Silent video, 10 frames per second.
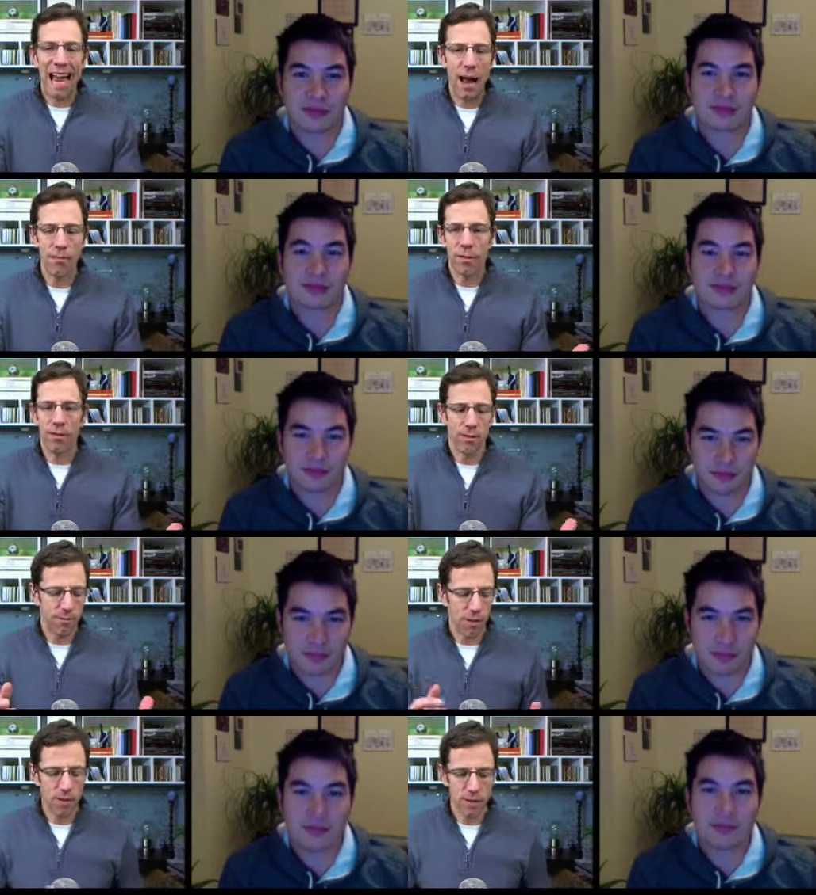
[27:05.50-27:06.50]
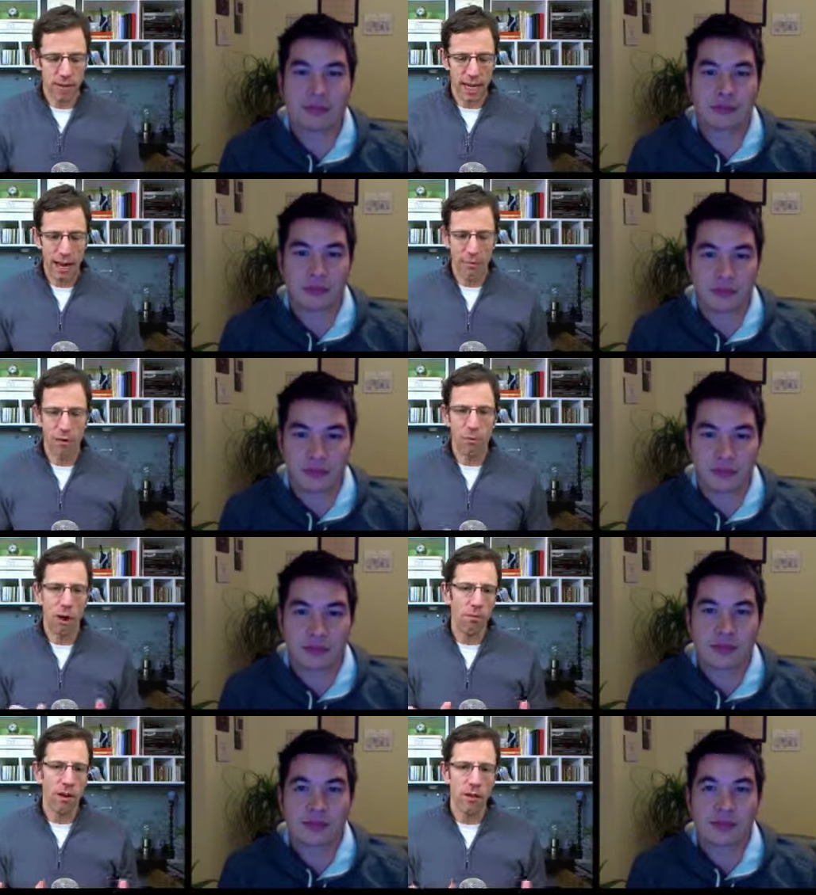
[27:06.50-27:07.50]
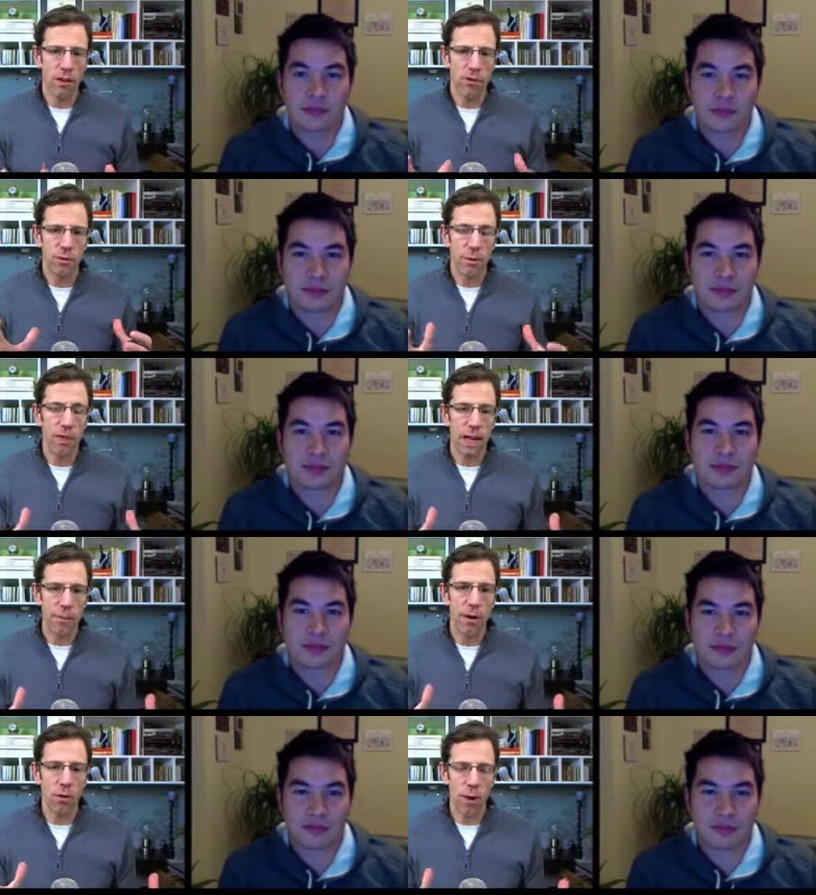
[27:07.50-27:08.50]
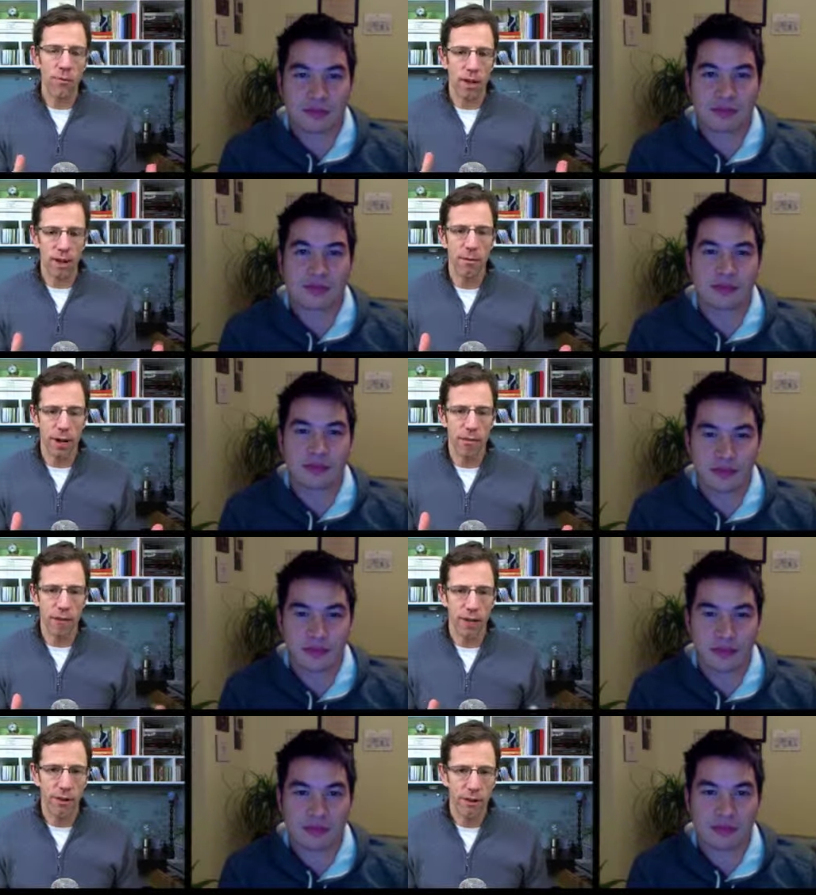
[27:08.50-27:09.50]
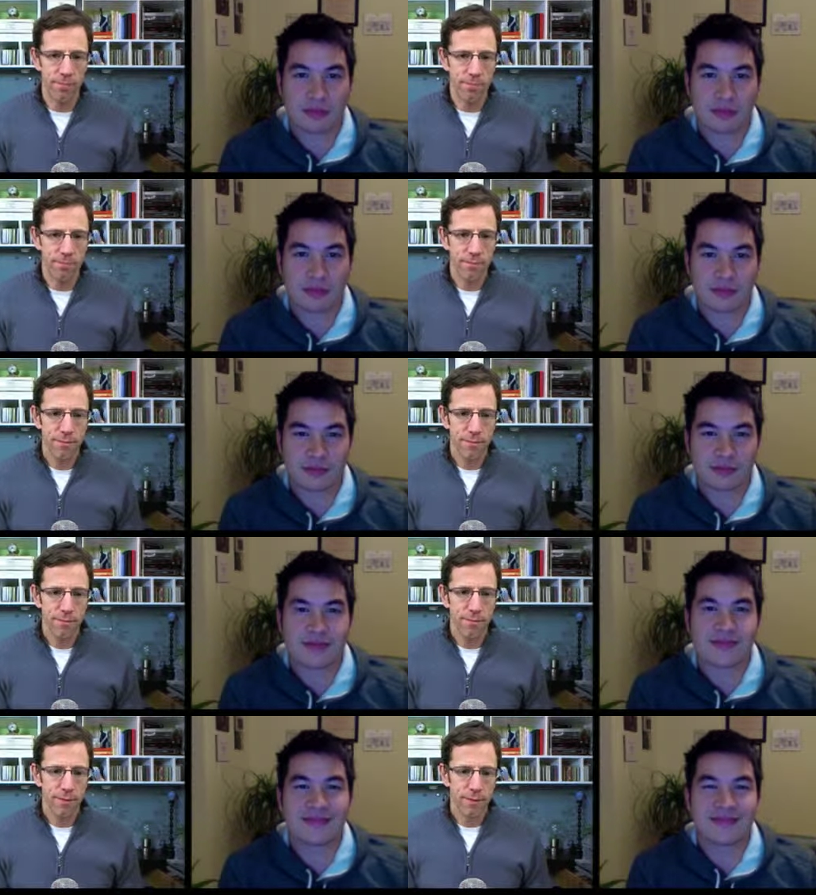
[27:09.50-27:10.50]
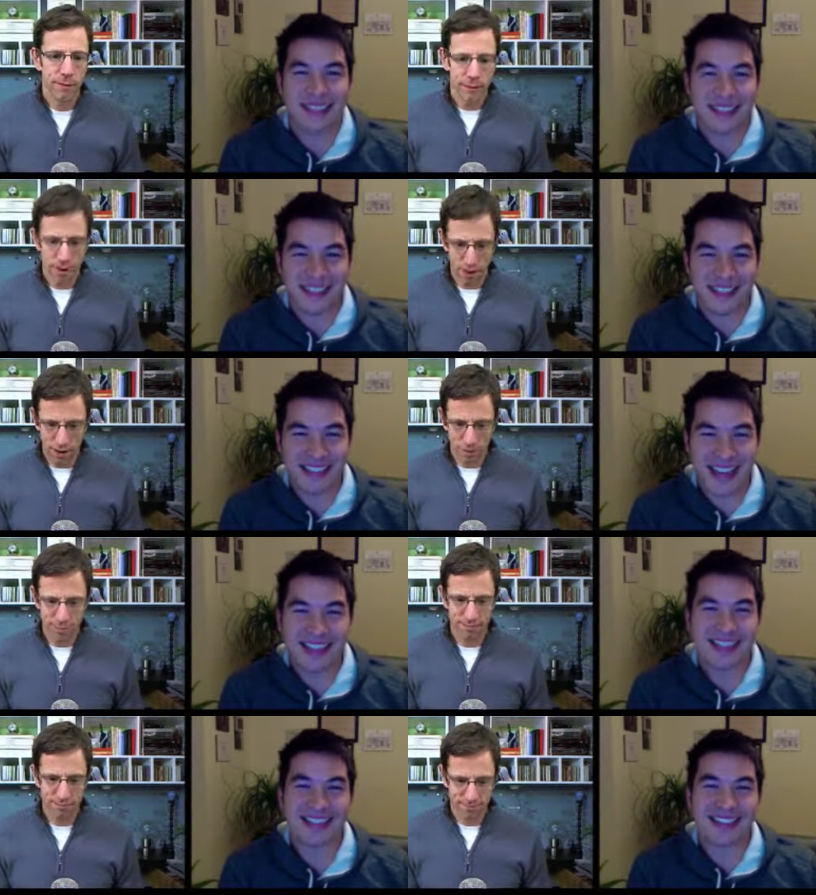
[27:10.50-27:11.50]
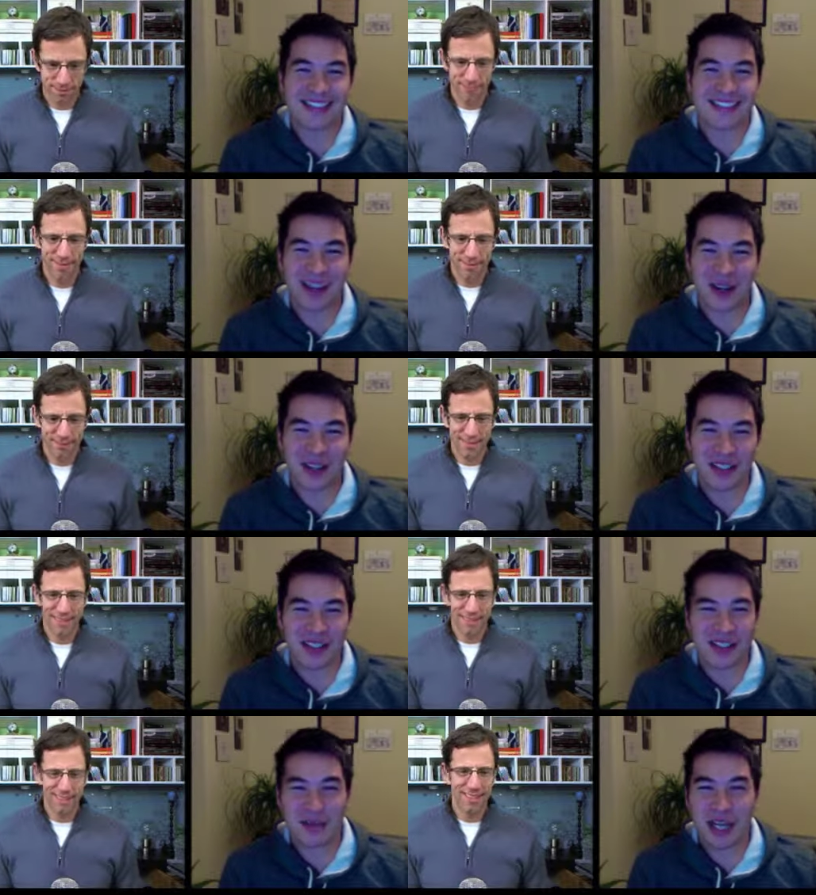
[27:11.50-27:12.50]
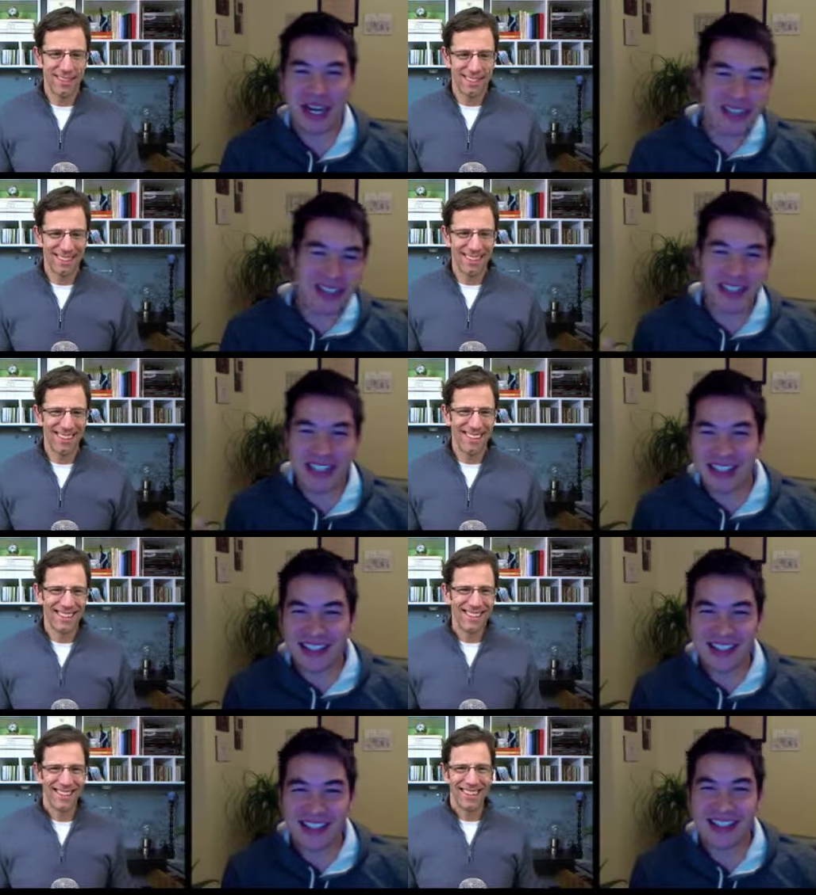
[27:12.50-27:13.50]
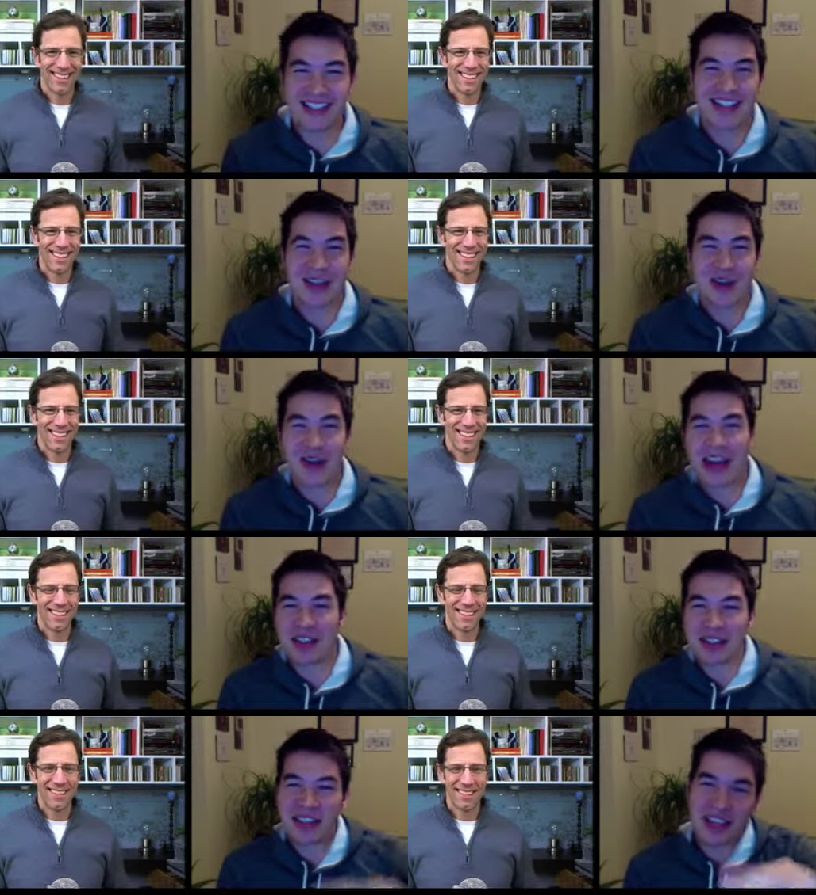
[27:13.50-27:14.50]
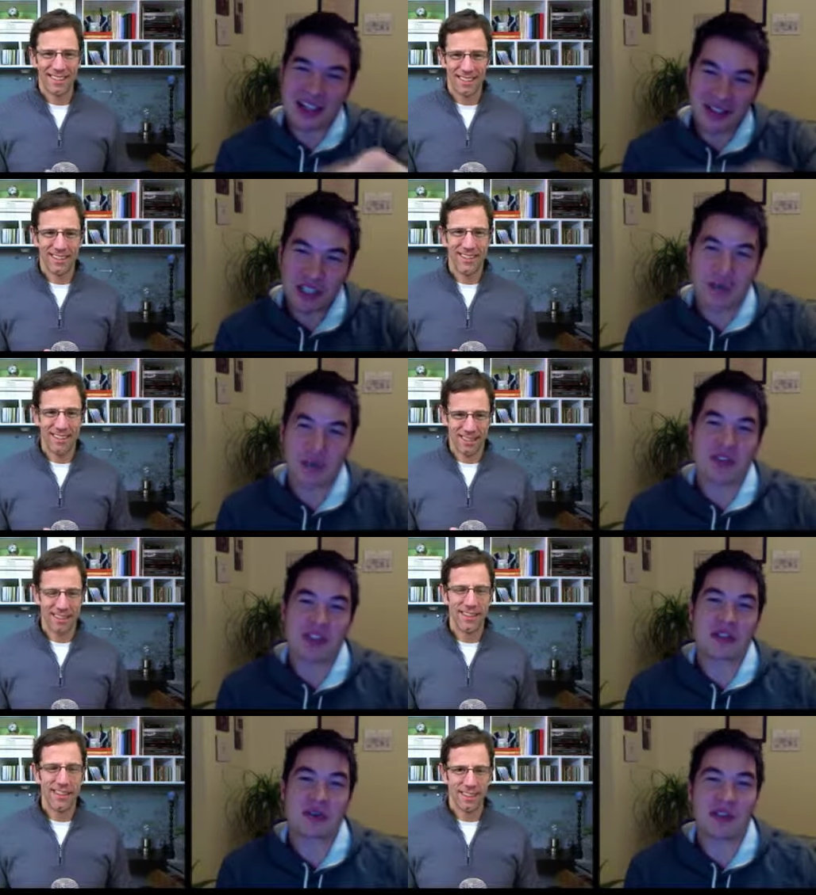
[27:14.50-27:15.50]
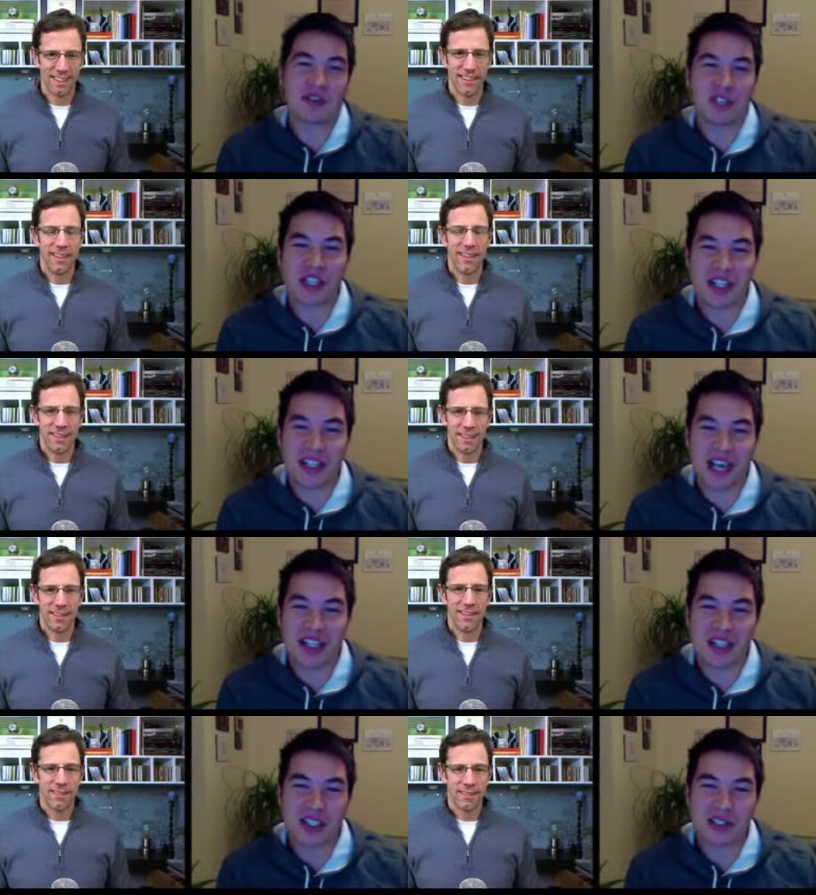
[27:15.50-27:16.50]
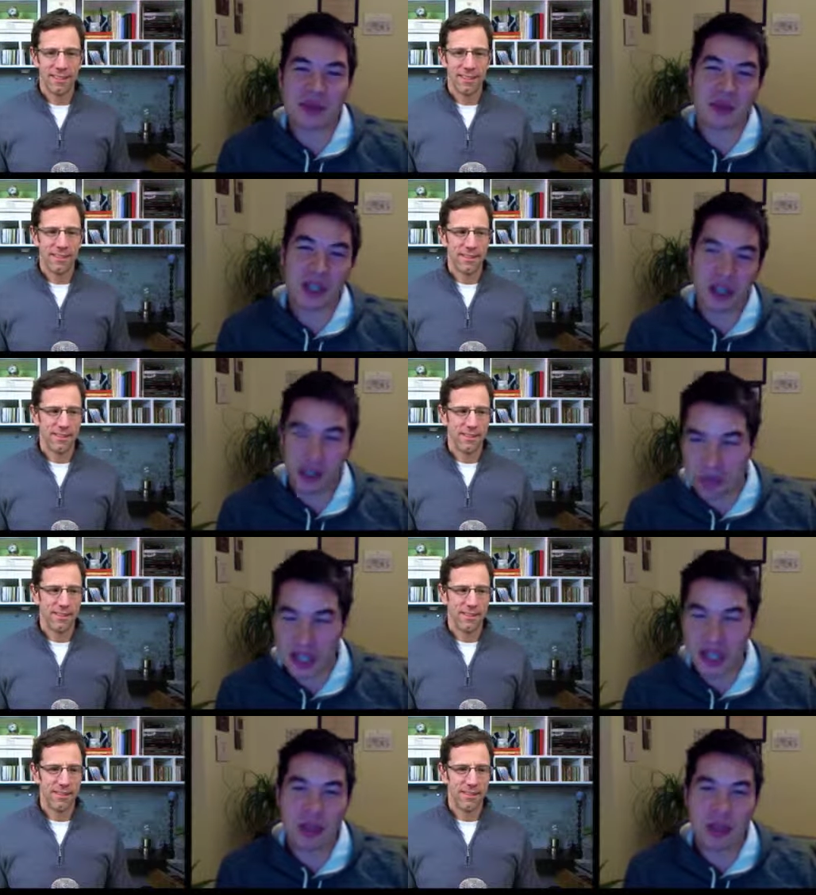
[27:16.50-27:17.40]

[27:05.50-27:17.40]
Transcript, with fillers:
Speaker 1: app, the the functions of the app, the problem that it solves, you're putting that up on a website, on a microsite, right? Exactly.
Speaker 2: So, behind the scenes, at the end of each one of these, when you finish the action, we are creating a